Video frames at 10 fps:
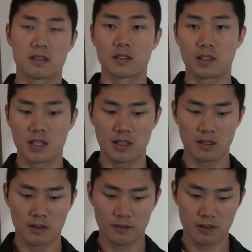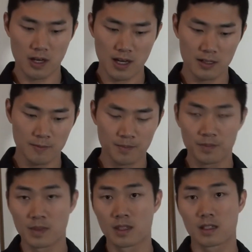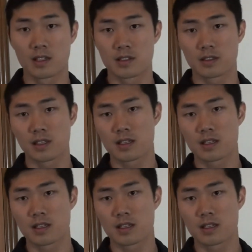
delete, override. Because